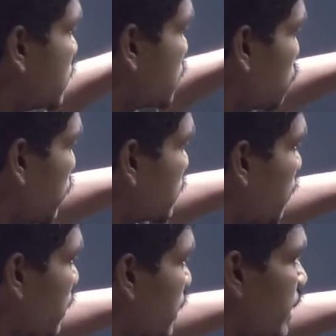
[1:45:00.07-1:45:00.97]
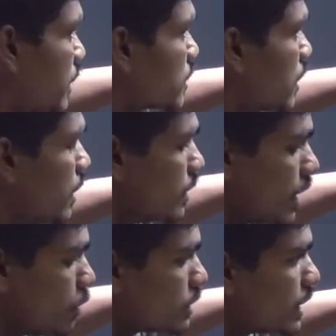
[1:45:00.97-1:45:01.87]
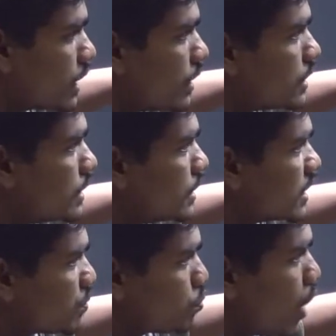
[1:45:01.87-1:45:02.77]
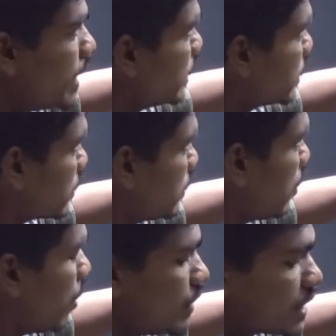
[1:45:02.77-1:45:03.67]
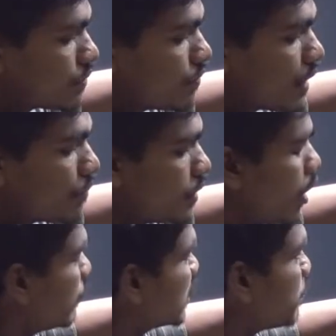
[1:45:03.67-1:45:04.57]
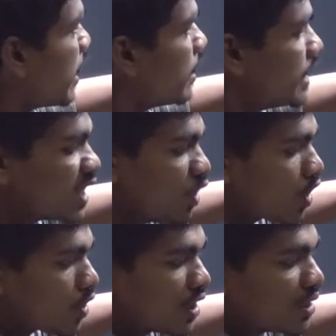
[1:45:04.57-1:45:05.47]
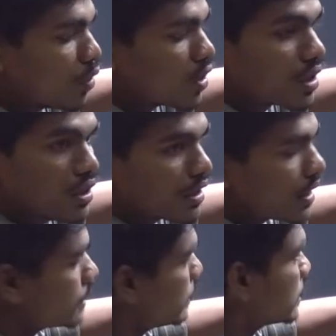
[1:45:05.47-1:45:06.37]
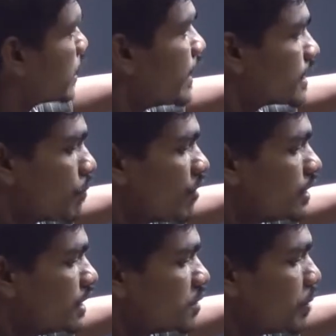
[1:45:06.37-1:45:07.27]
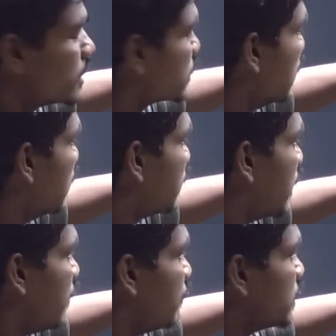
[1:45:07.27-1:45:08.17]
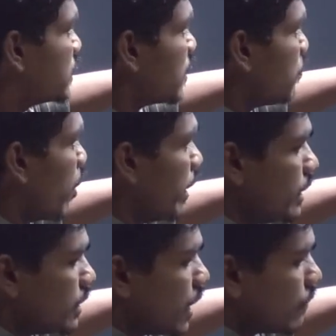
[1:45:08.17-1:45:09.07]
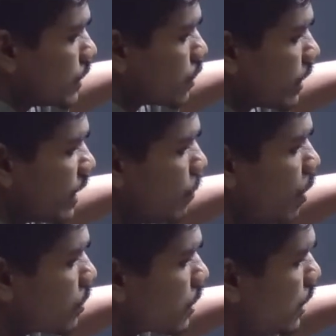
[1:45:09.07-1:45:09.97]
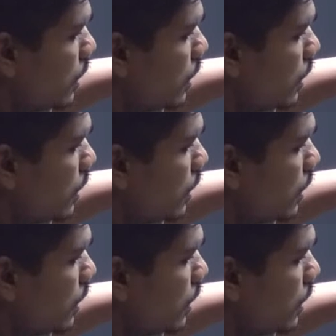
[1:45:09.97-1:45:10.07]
is showing something like this, then you see clearly this point of this pen is not on the board, correct? It's lying somewhere in space. Then if this is the point that we are talking about,